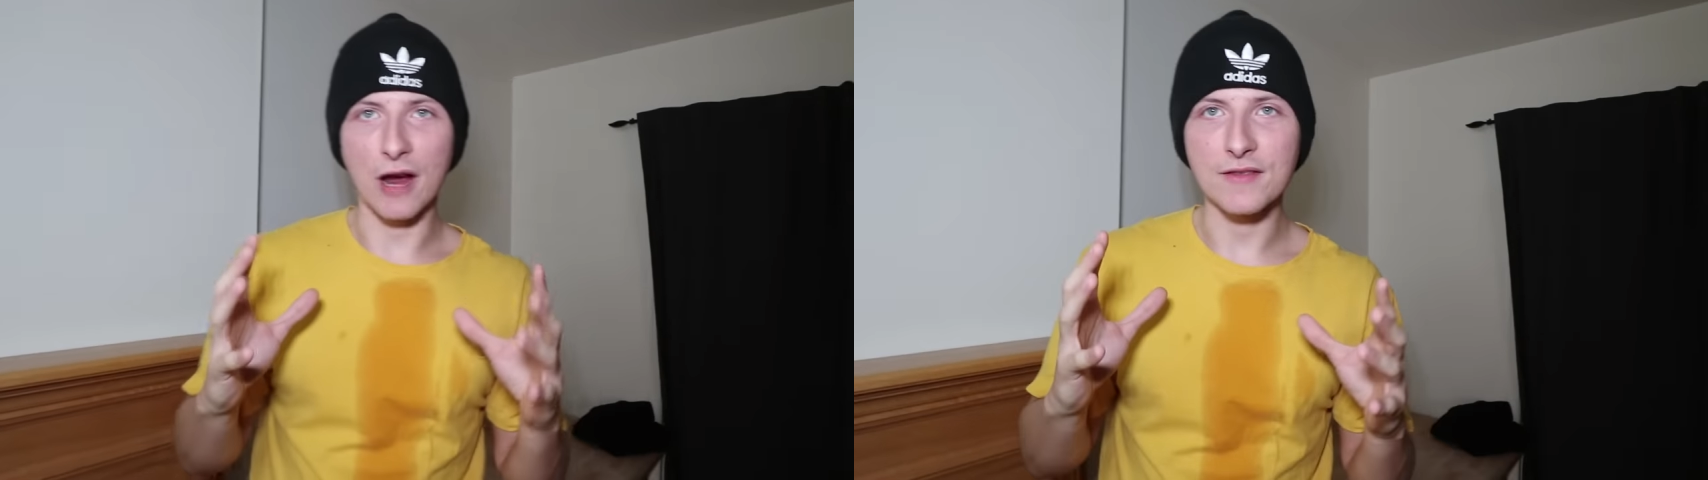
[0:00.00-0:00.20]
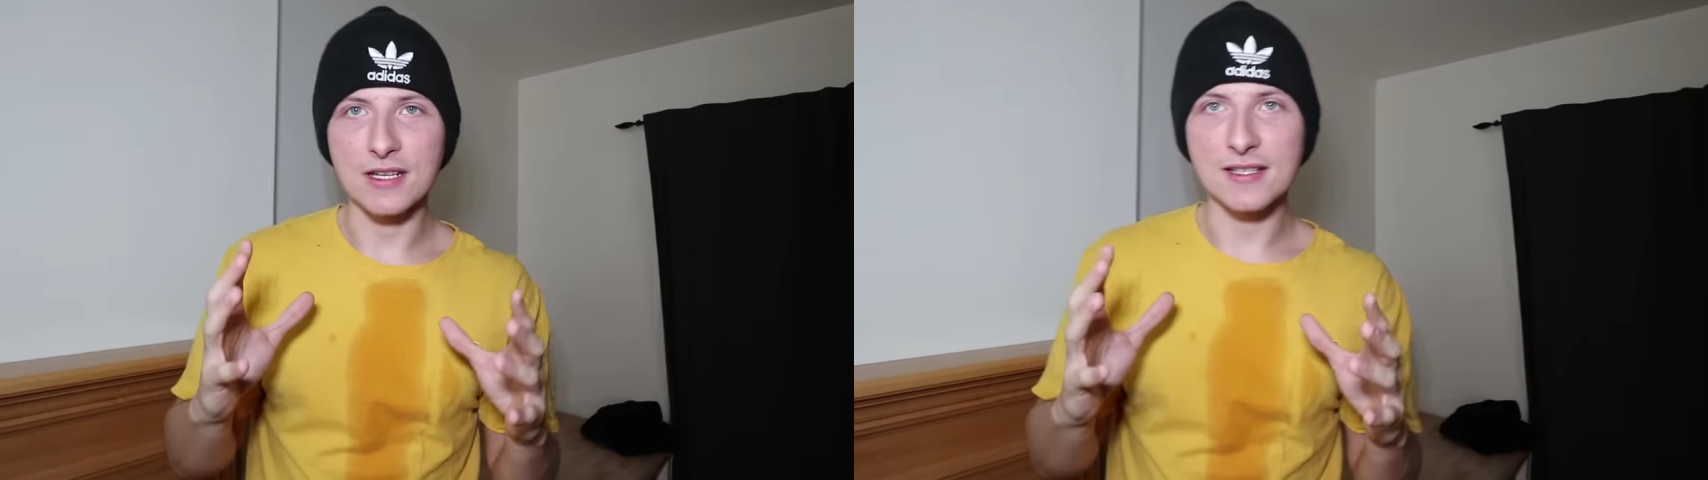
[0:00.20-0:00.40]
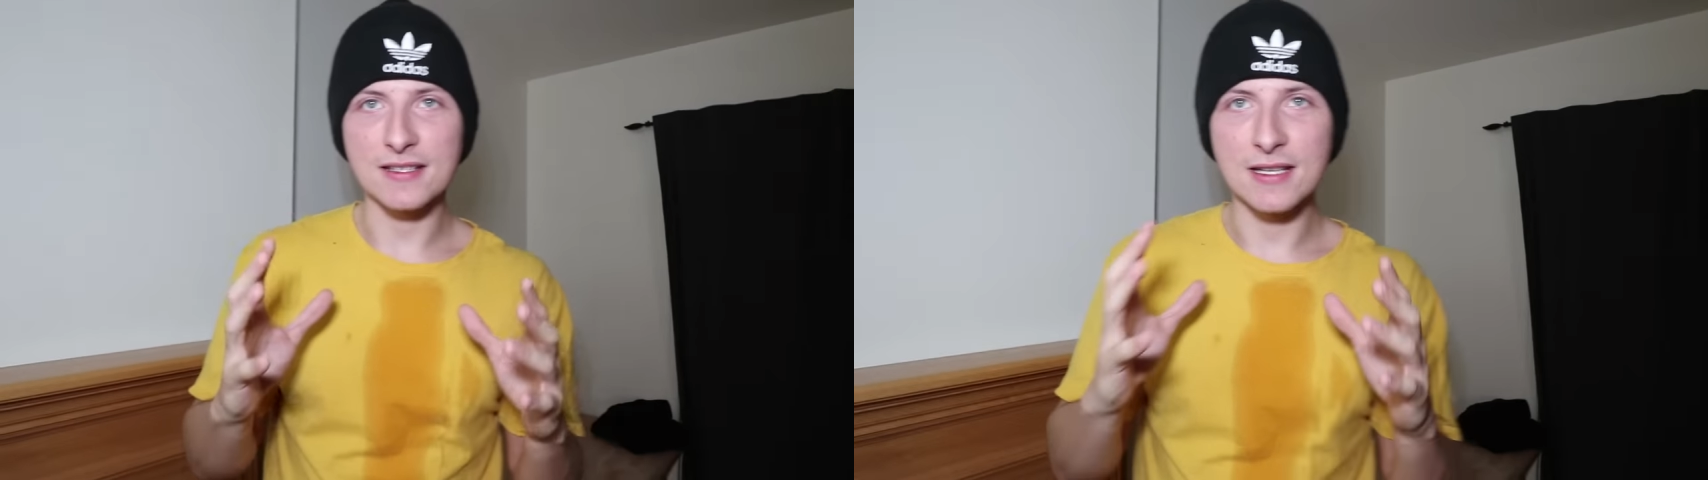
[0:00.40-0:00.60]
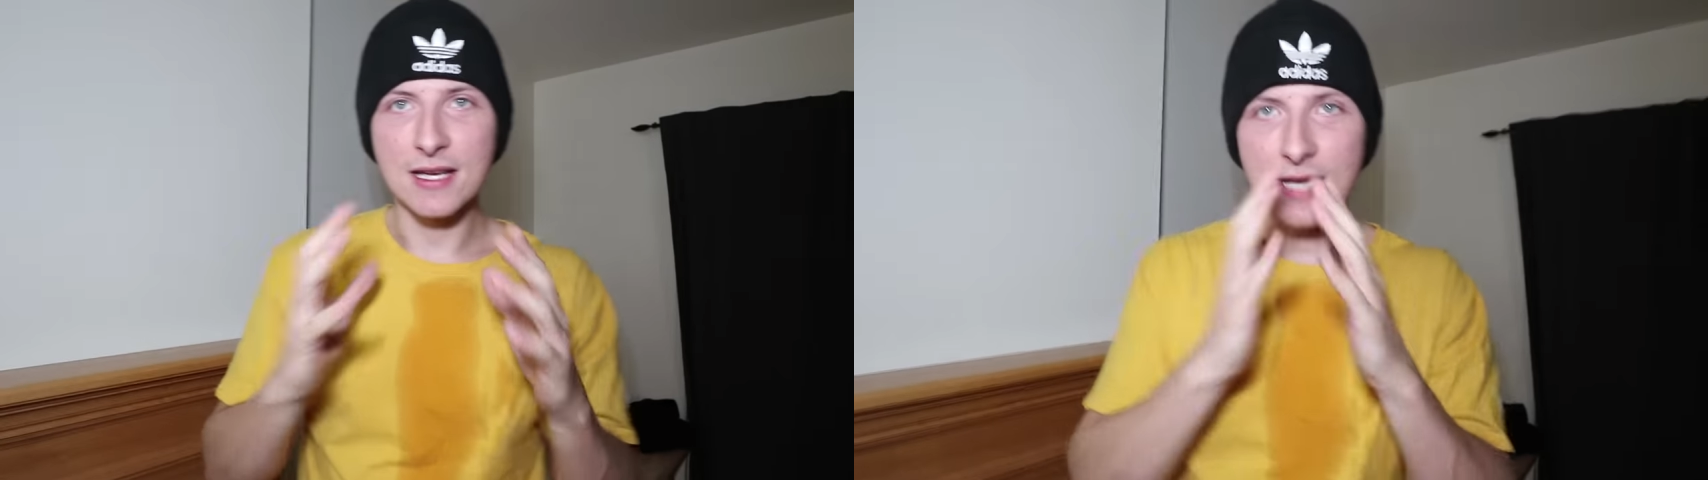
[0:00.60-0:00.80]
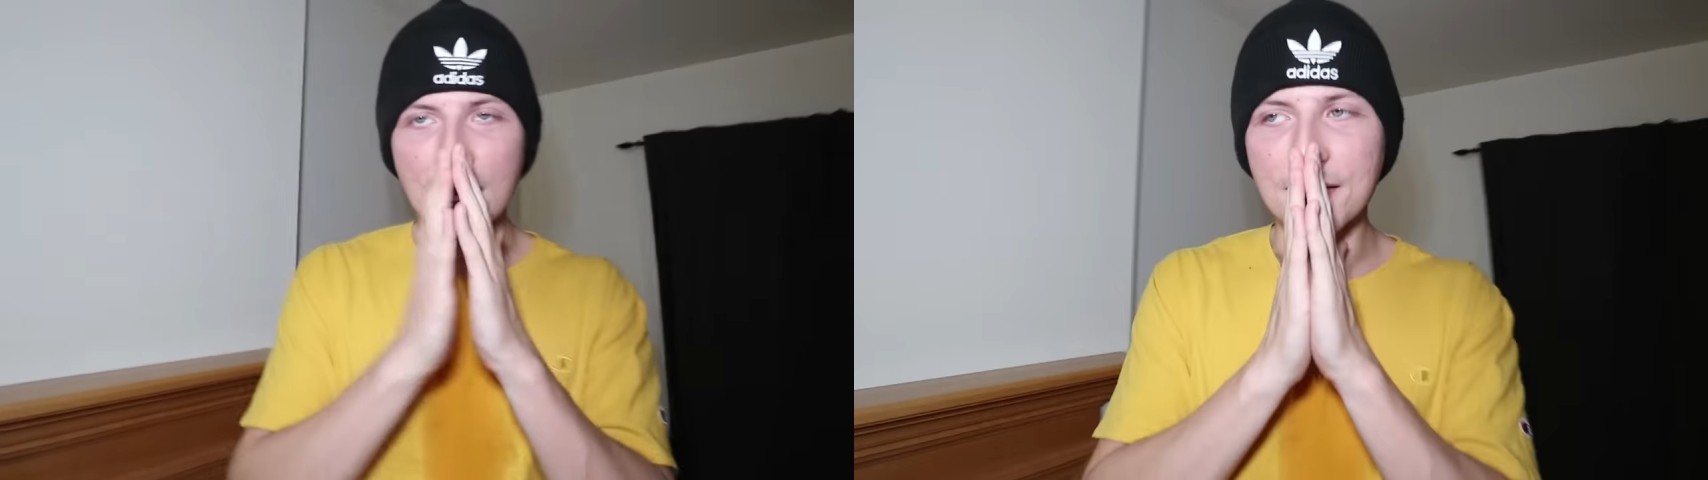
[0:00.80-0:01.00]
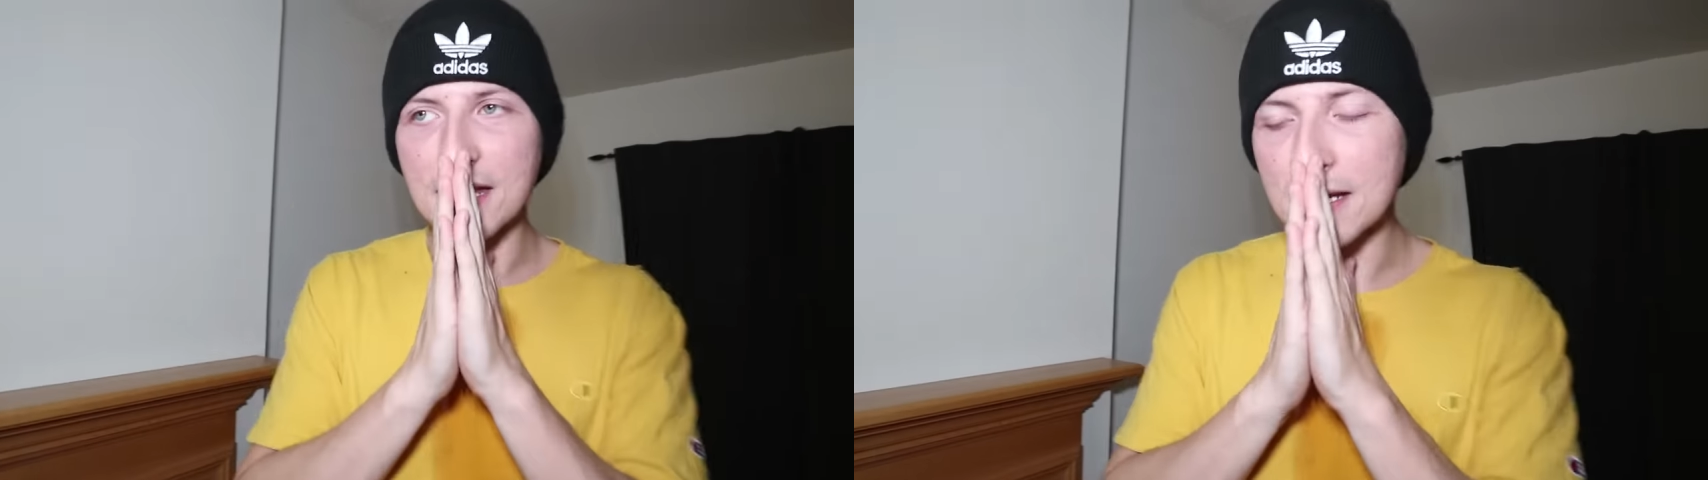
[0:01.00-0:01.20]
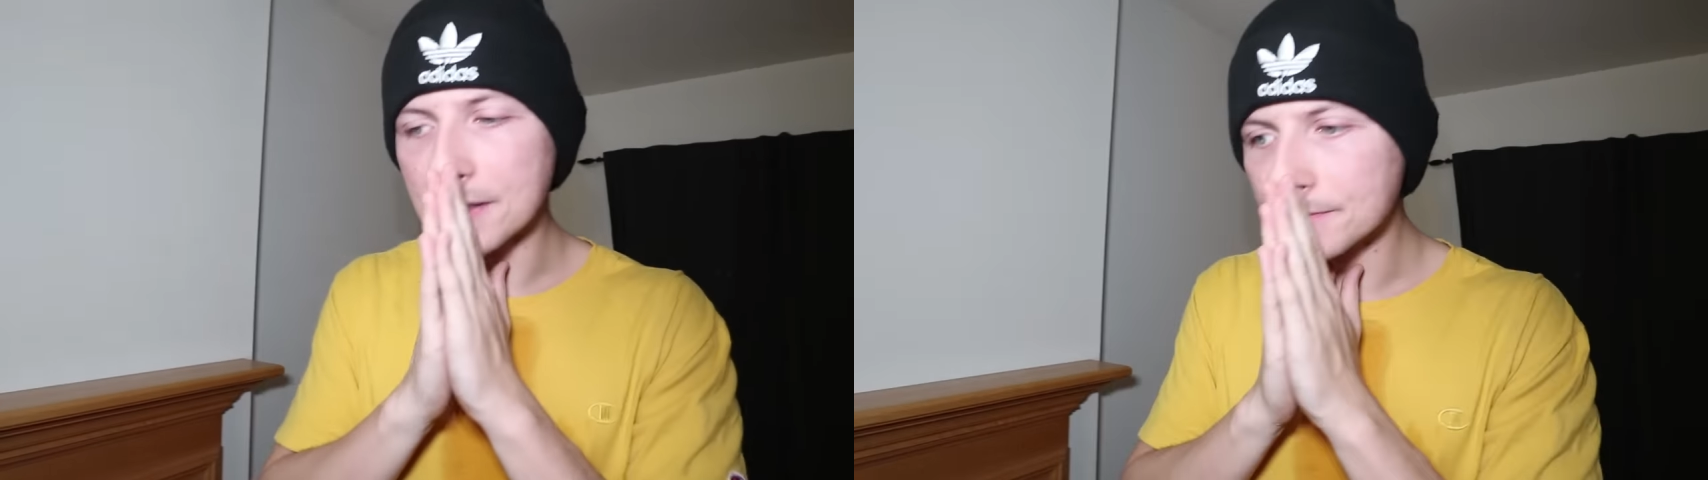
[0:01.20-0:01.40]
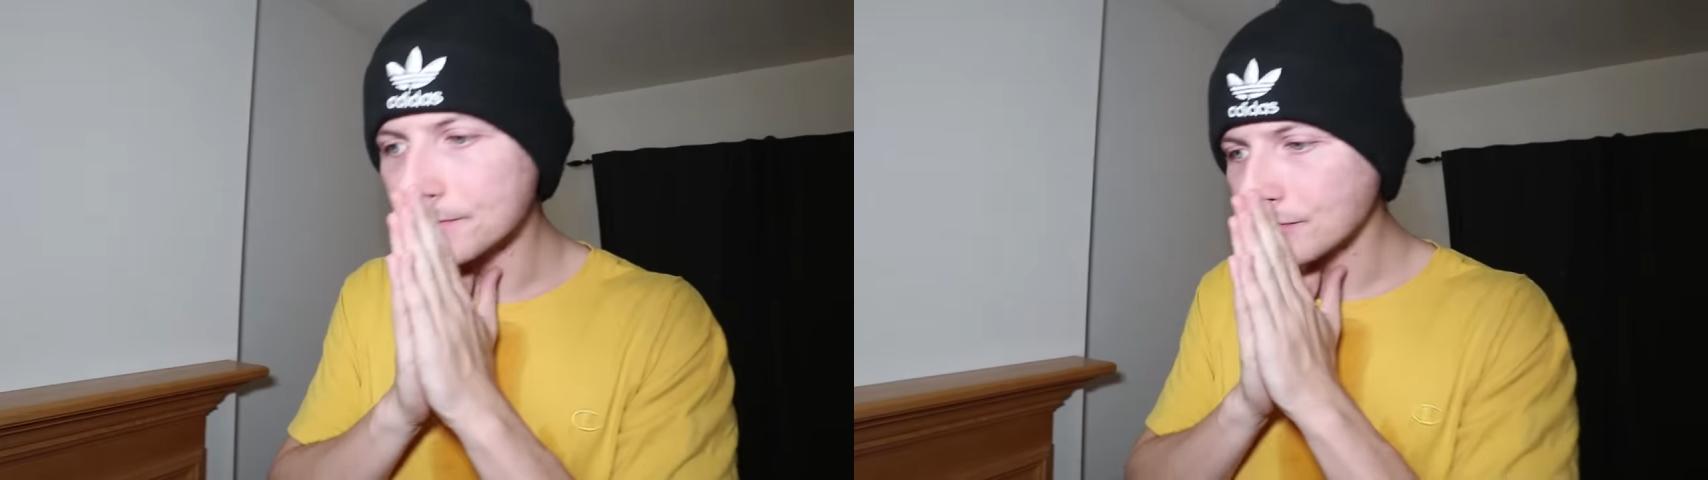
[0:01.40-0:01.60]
Grafnix. I think.